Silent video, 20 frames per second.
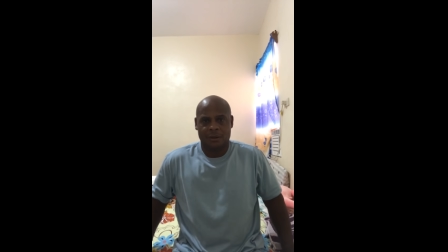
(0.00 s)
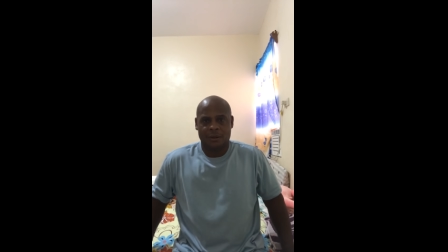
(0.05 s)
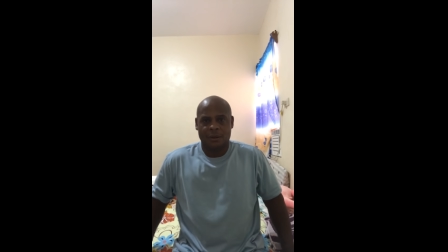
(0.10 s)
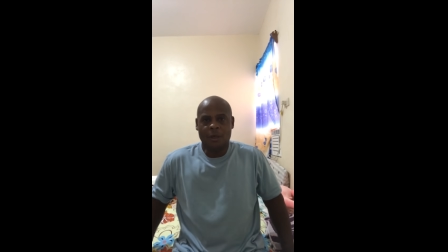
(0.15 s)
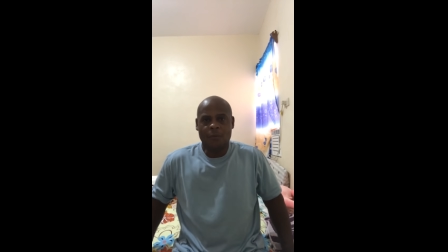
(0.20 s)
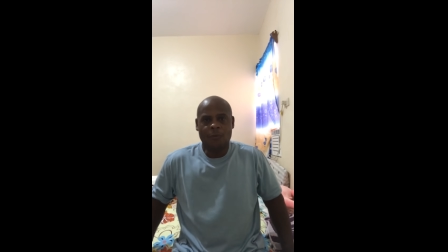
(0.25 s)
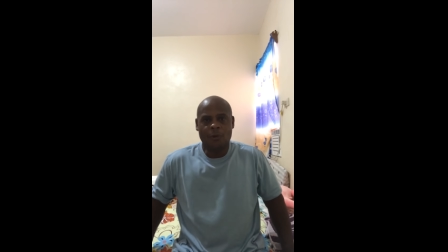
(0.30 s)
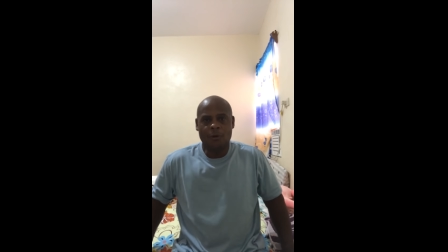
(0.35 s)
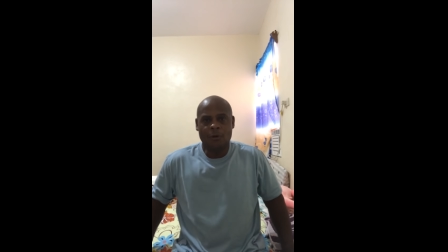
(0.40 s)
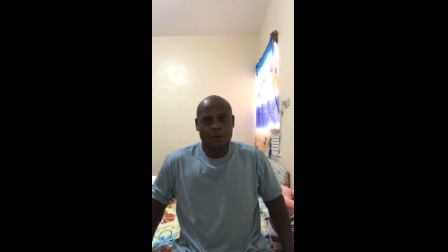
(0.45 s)

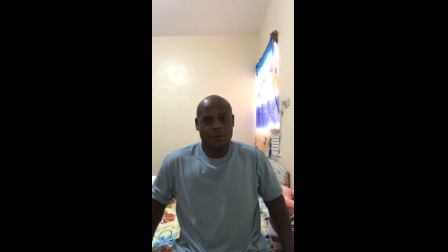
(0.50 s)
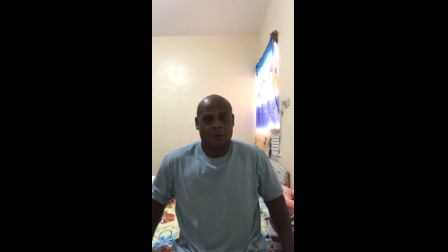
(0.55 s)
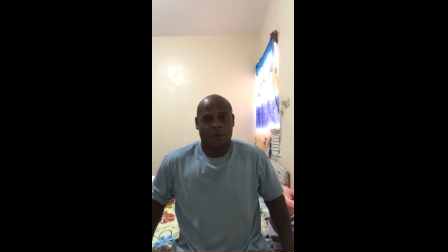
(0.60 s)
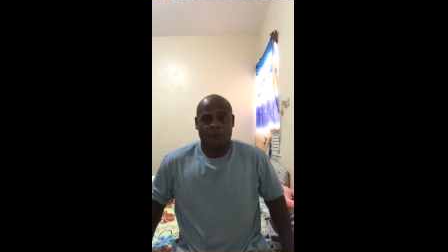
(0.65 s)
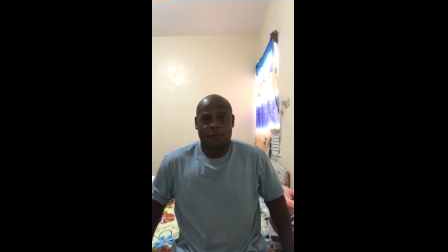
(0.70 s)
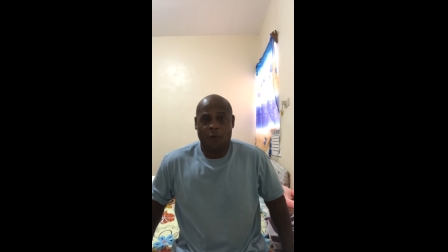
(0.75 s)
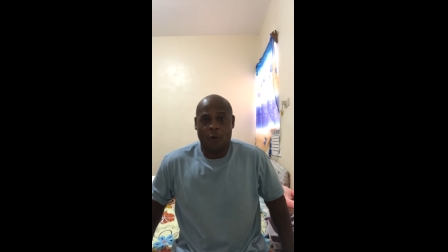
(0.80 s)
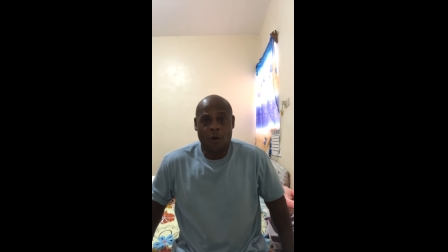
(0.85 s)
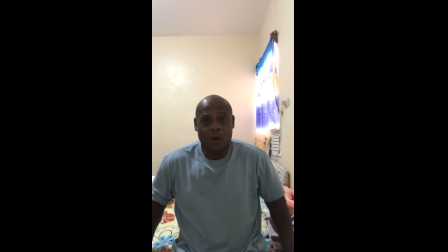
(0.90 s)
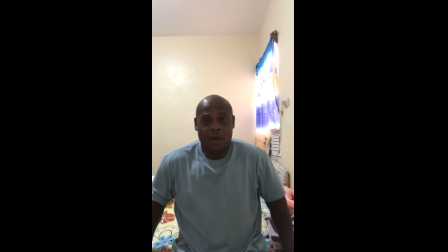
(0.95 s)
Number
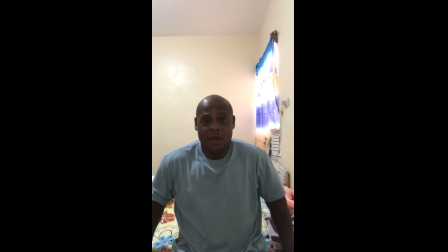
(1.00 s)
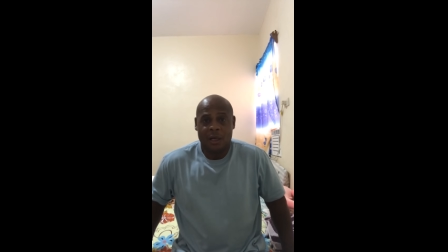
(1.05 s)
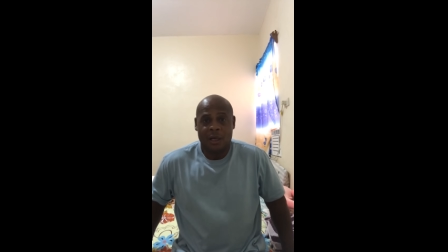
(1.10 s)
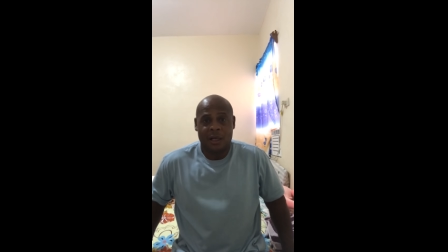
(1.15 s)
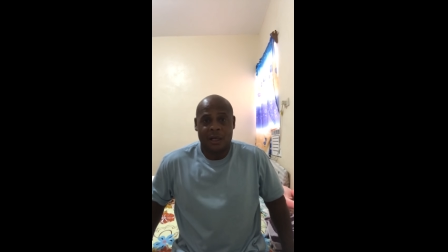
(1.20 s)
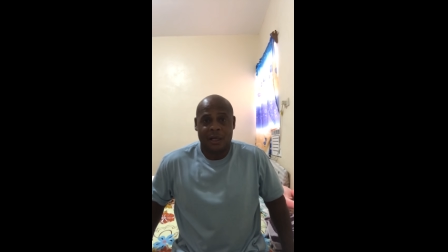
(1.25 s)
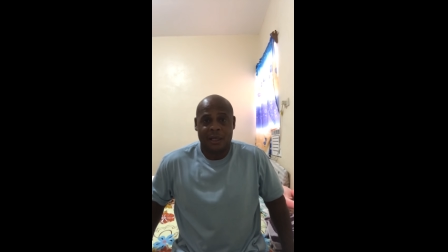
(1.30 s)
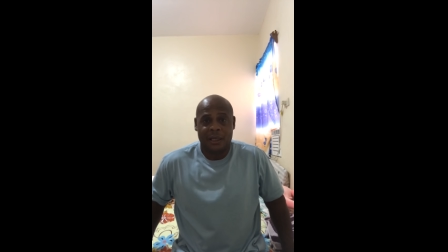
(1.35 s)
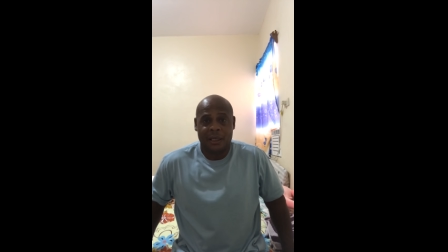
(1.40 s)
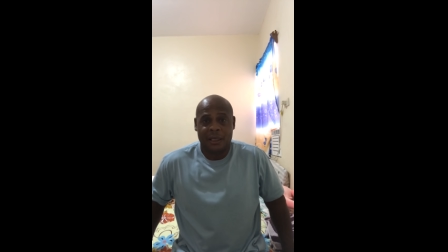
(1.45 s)
four,
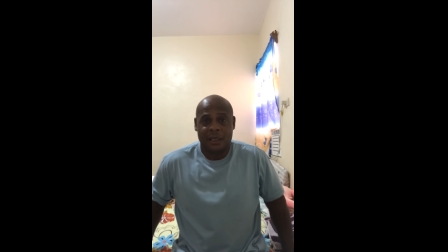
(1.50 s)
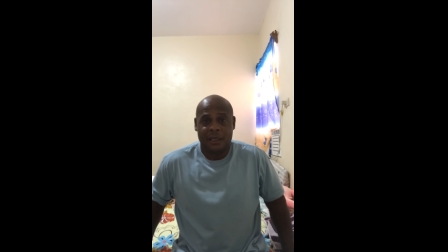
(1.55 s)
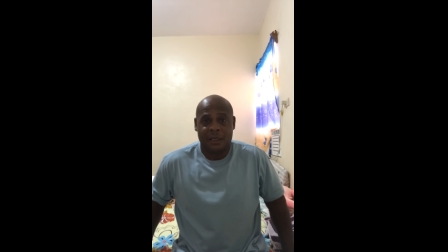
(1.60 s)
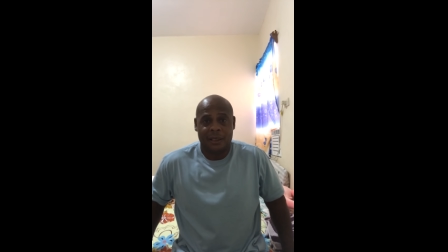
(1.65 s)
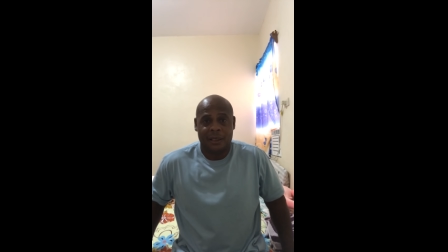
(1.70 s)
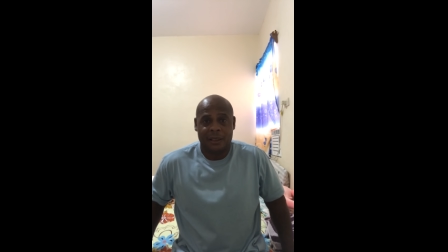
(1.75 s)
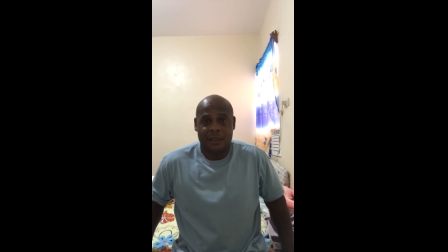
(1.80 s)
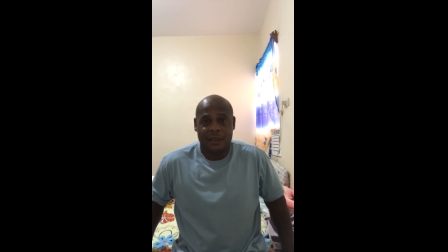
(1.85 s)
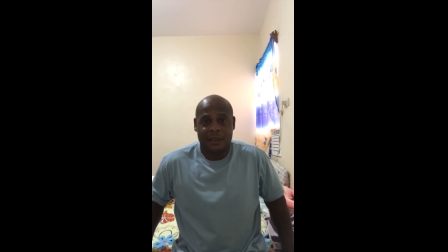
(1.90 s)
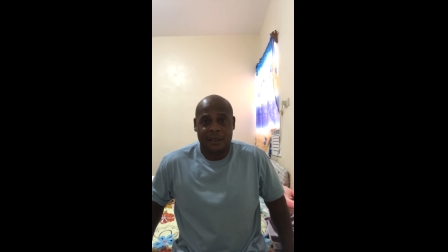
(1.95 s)

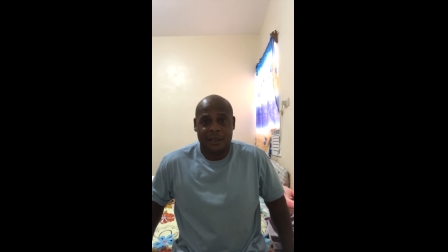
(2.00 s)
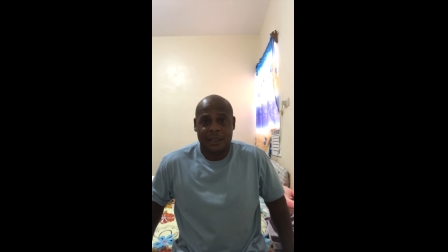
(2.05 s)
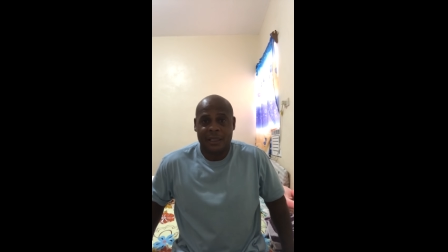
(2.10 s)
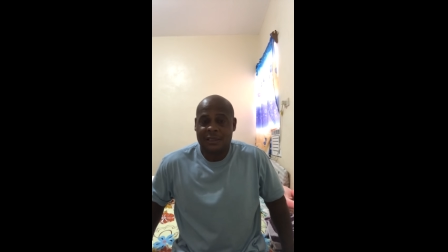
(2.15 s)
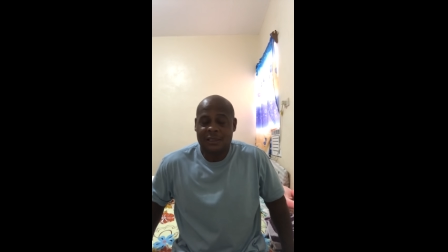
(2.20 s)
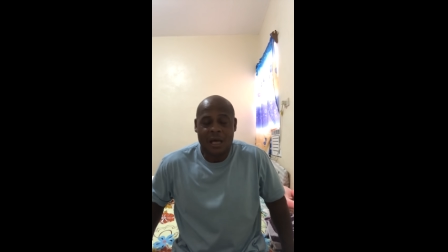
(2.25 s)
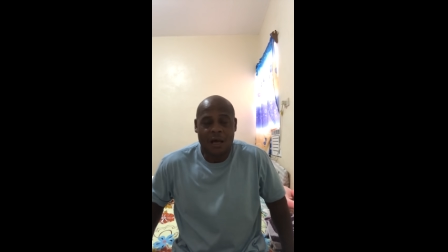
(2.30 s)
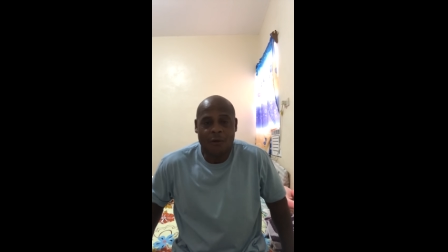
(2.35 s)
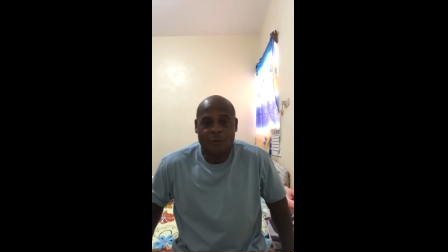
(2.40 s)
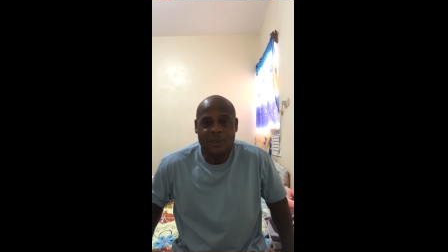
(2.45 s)

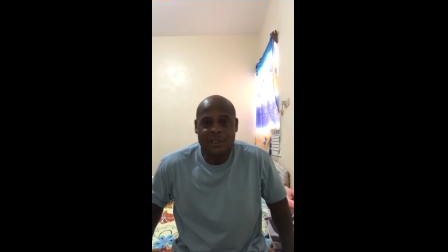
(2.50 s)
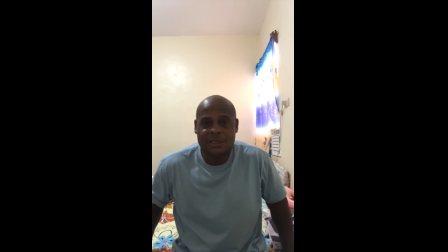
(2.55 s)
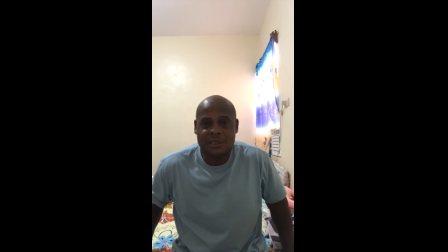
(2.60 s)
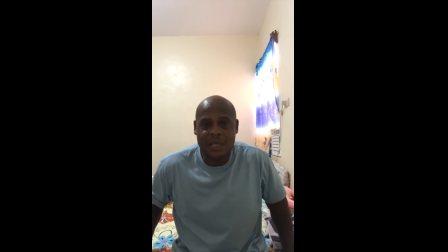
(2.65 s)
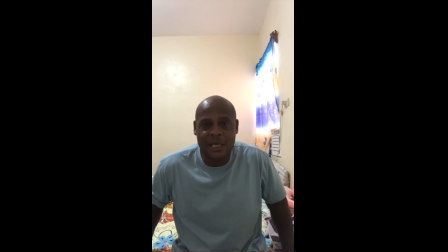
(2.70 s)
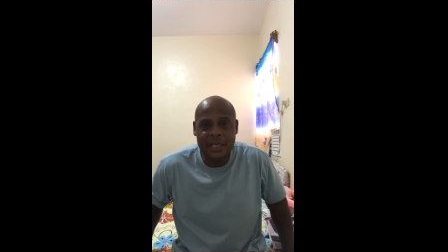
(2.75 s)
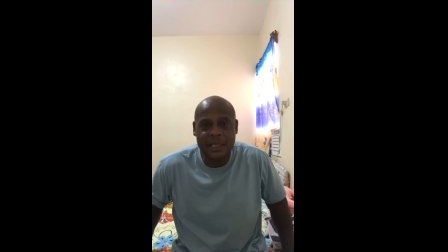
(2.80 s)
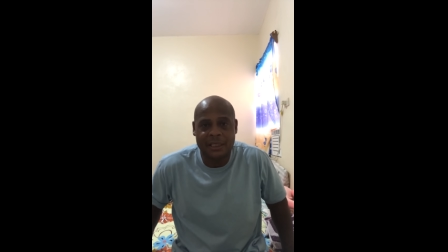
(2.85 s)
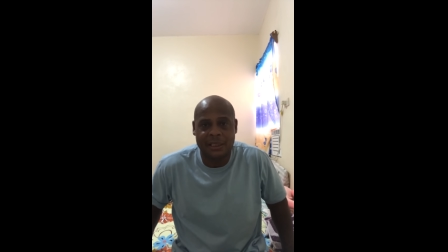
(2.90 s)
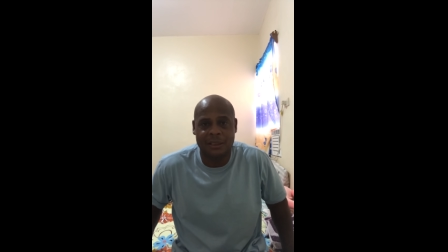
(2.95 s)
he's always
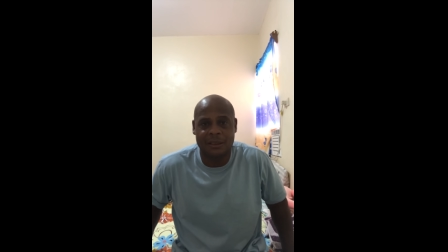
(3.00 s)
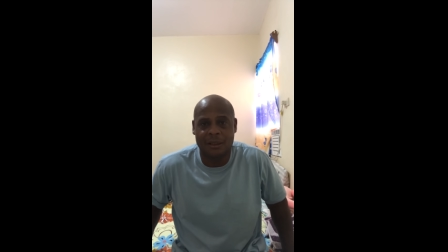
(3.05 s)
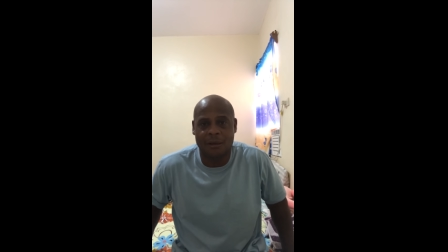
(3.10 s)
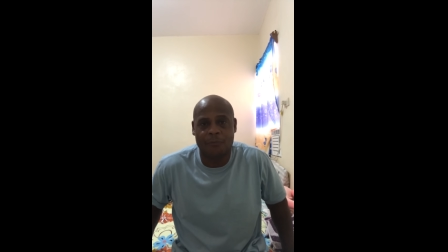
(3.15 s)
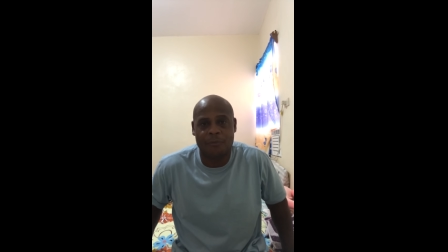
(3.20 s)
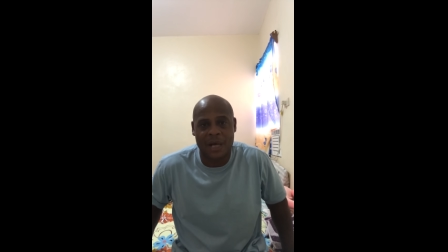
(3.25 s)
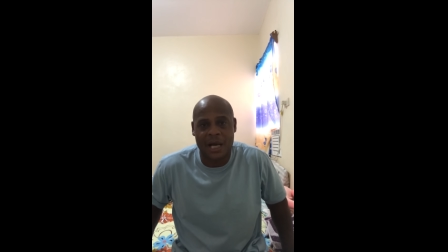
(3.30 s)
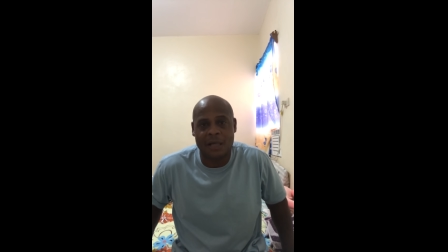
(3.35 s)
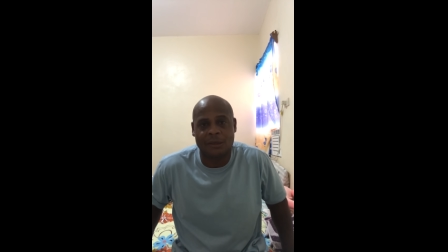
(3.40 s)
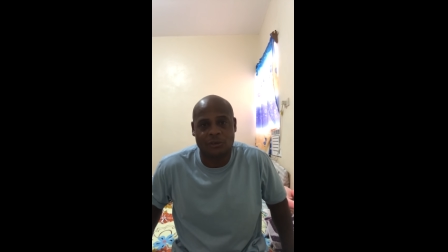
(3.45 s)
thinking
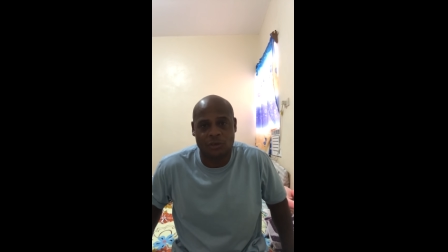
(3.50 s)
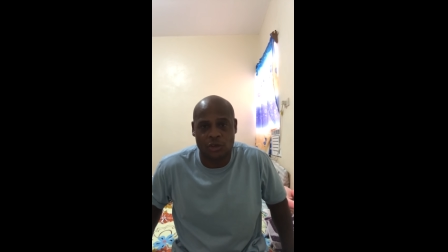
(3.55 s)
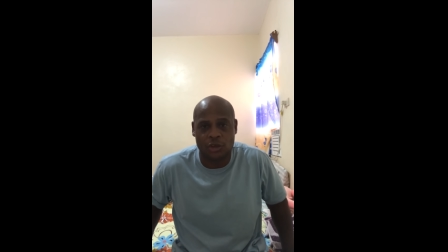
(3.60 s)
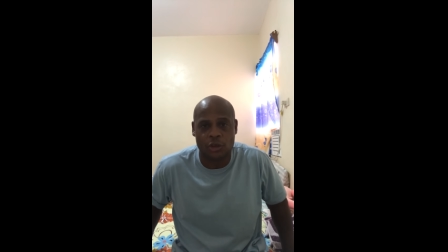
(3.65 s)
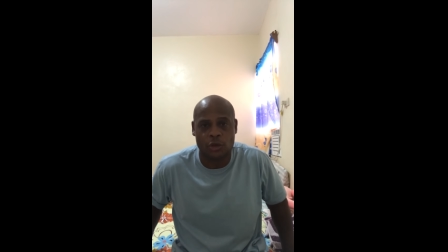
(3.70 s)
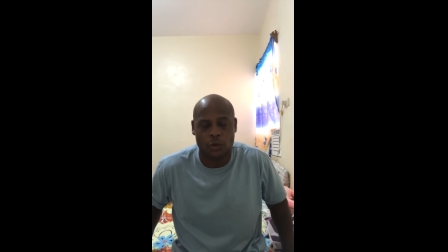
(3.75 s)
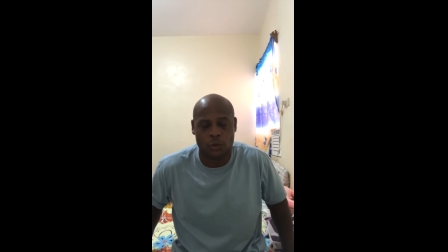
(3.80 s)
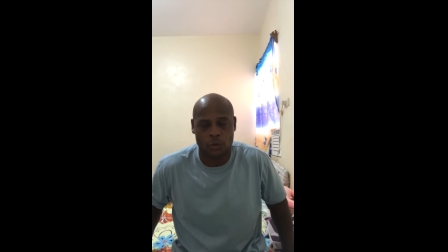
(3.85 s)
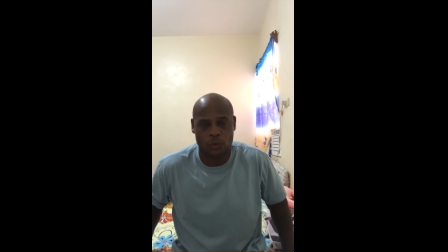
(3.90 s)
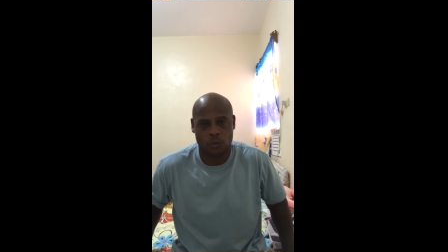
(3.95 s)
about
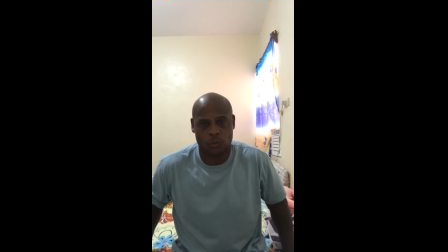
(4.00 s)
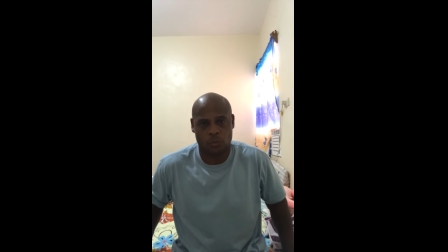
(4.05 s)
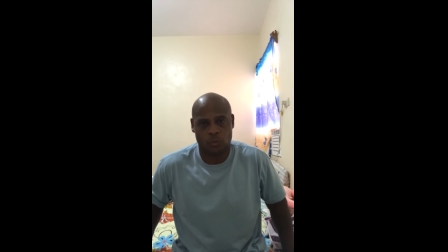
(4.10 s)
you.